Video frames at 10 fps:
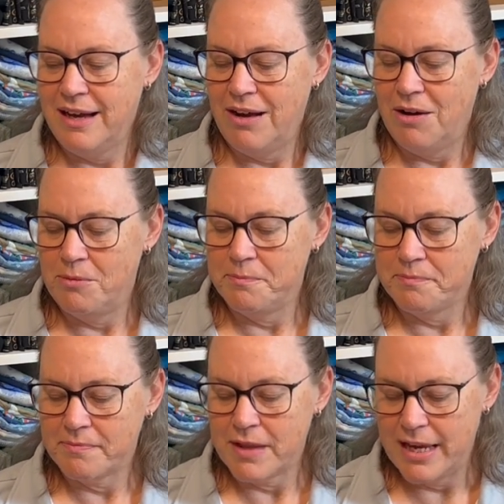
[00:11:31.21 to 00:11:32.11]
And
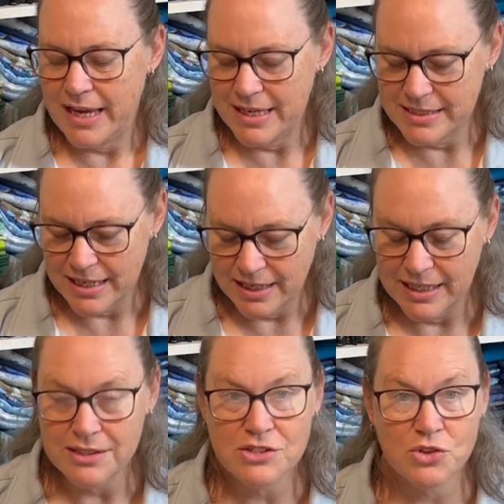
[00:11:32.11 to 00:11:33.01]

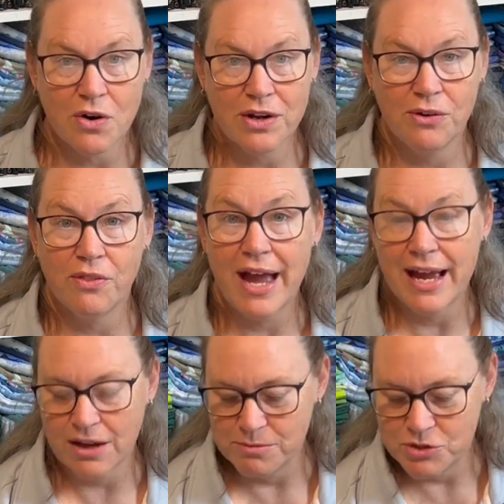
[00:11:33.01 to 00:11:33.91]
get started on
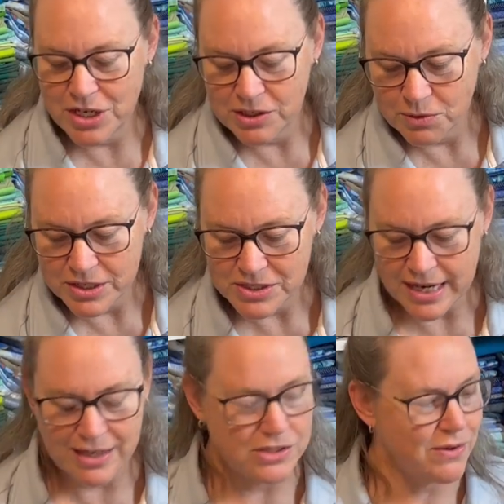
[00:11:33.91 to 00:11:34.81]
that come January
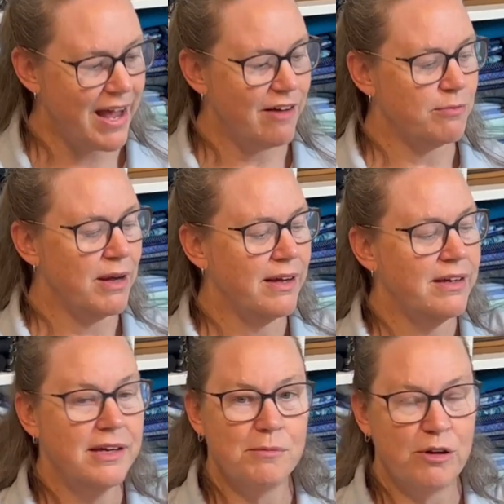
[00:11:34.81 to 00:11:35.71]
2nd. So I have my
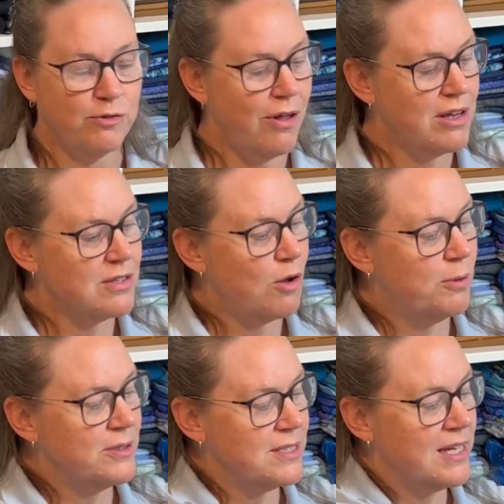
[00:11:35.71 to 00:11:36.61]
floss all
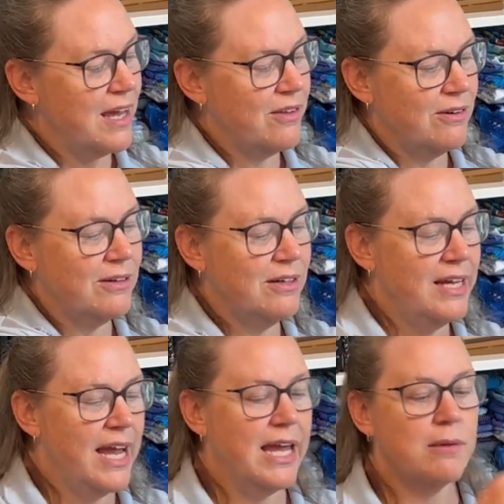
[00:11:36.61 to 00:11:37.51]
put together,
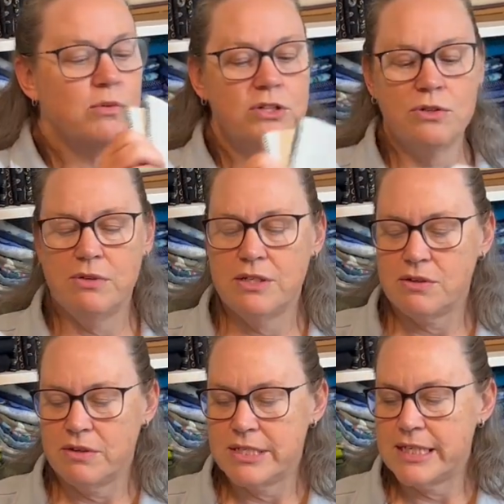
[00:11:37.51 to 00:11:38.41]
and I'm going to do this
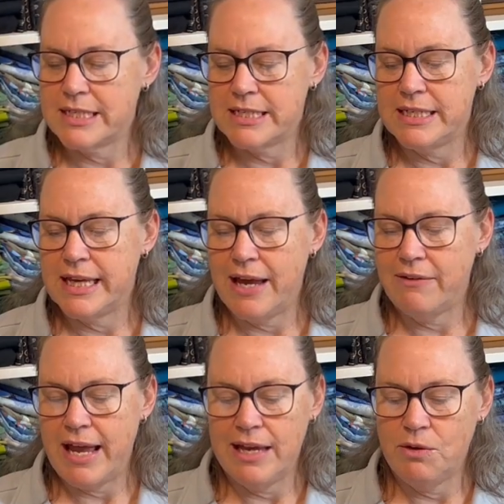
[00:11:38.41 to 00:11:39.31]
on a 16
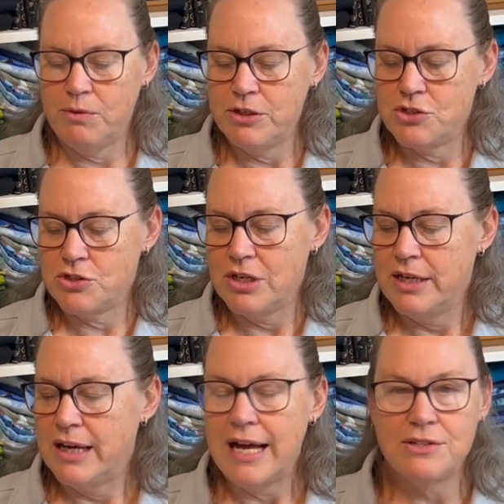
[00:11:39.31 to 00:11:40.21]
count Aida, which
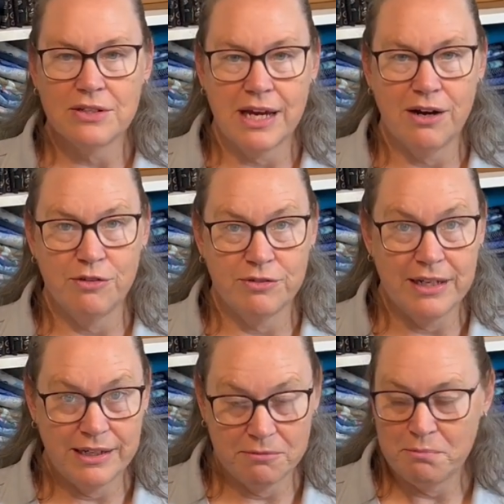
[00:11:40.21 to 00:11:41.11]
I took care of
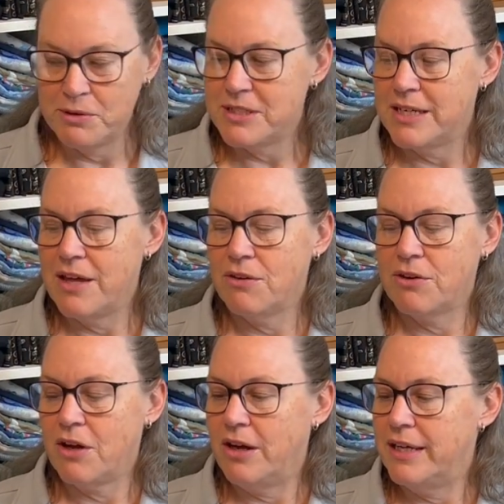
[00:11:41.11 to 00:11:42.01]
getting put together,
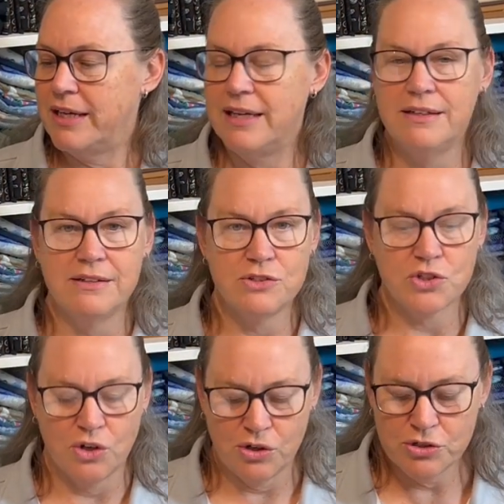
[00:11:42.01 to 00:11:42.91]
cut, and
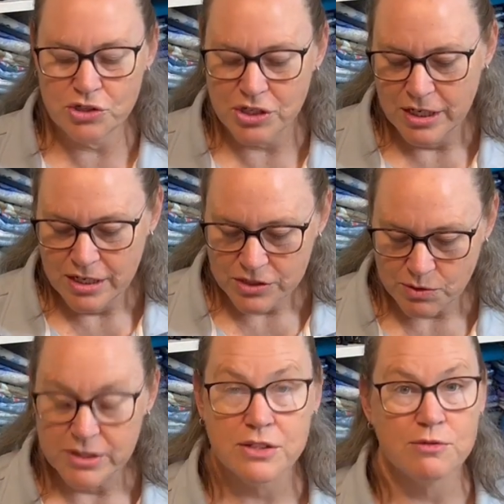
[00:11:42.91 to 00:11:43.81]
serged so
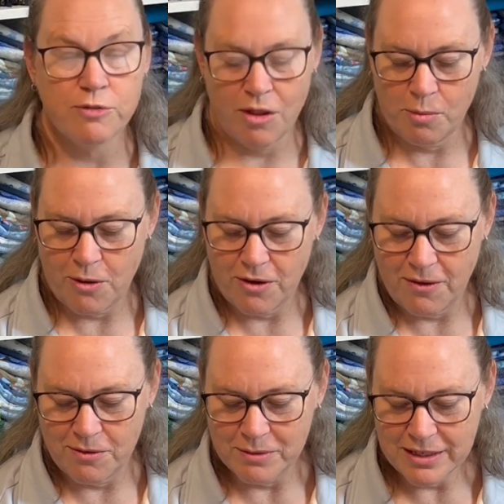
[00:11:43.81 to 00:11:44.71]
it doesn't fall apart
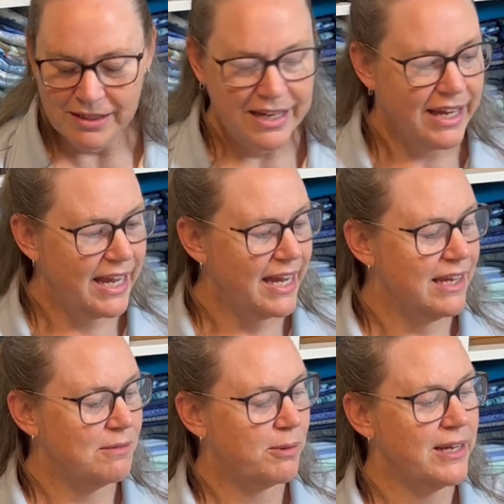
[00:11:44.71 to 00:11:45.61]
on me,
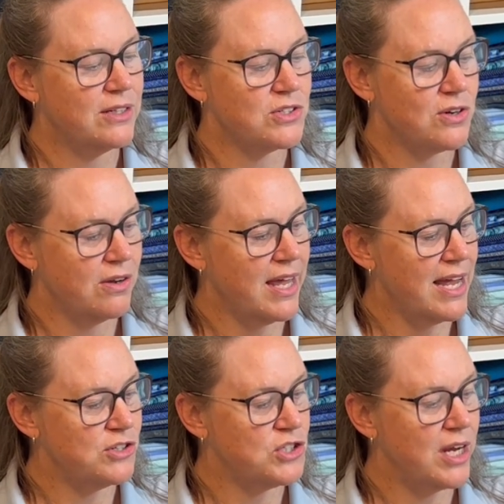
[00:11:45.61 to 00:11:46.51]
and plan to start
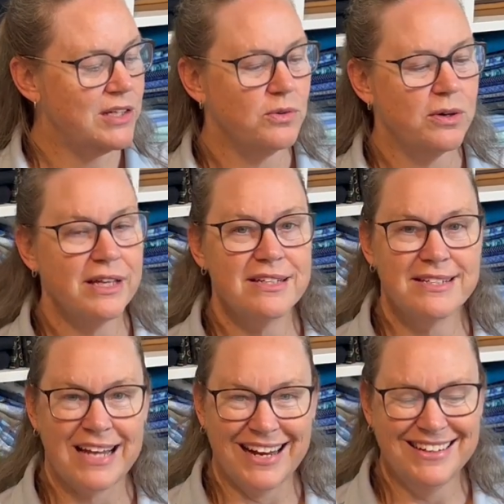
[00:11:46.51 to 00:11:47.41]
that January the
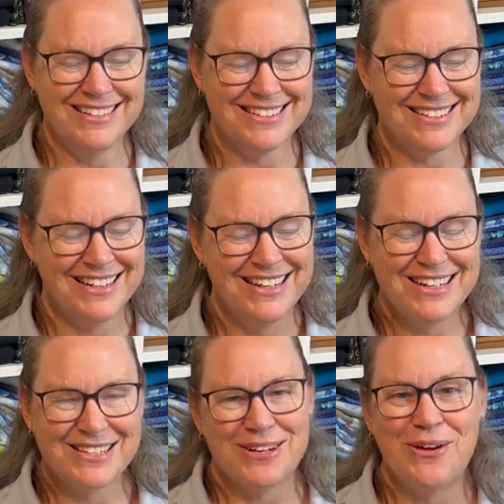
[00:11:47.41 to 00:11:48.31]
2nd.
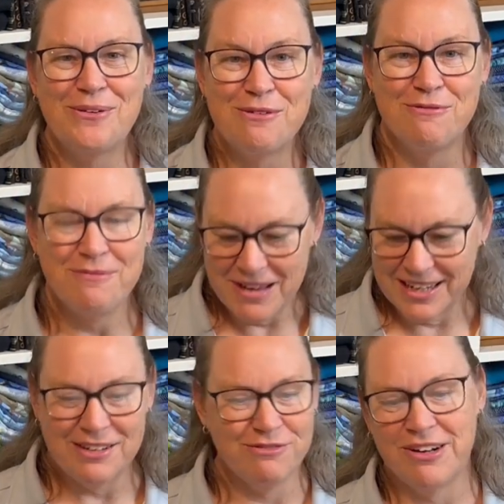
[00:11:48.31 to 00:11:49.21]
So
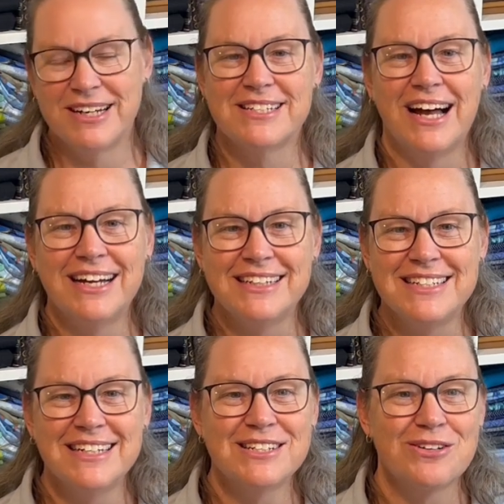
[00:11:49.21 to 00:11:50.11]
again, very excited to
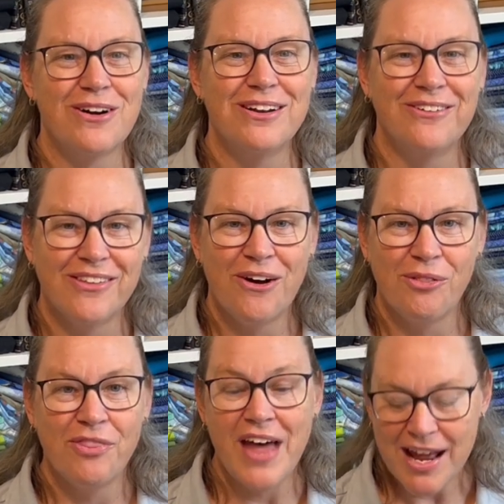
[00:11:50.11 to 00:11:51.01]
get started
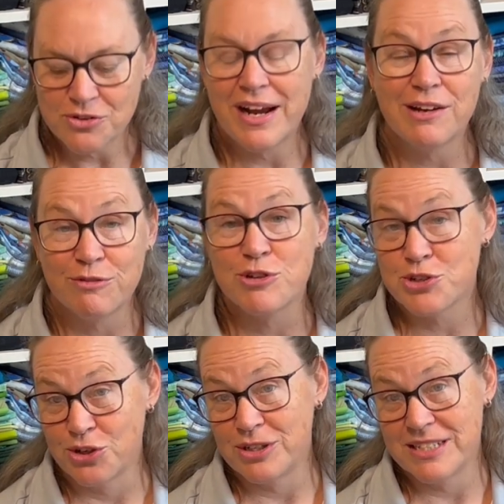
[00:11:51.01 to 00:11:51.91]
on that dragon. For
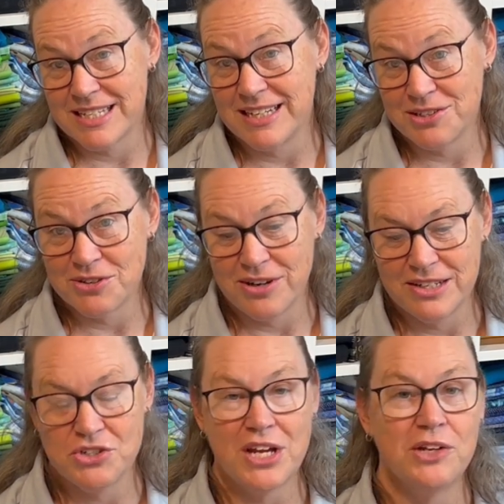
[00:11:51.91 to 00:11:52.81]
certain is getting started
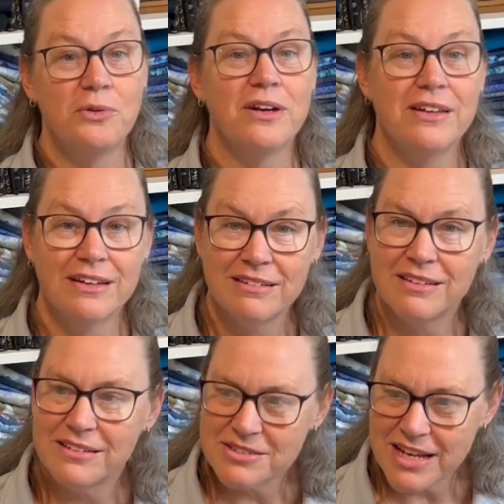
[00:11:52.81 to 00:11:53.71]
in January.
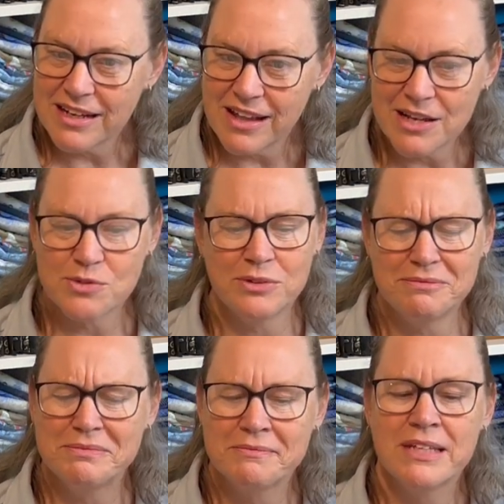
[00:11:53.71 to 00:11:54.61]
The stained glass one,
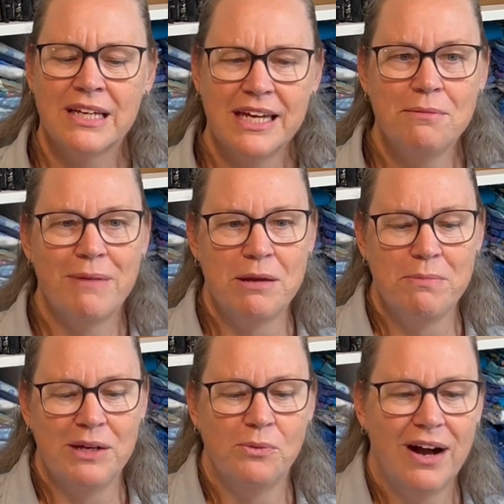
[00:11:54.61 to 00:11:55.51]
it may
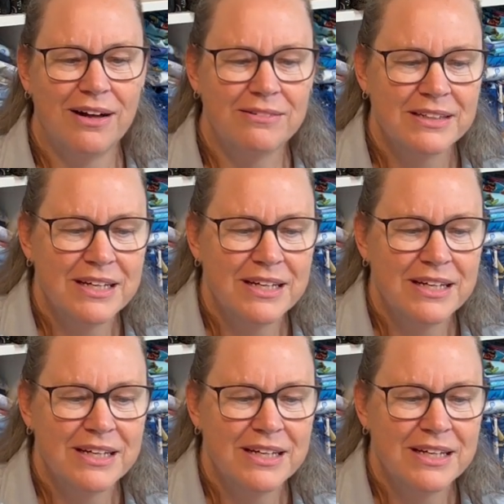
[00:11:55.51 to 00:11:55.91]
be a while.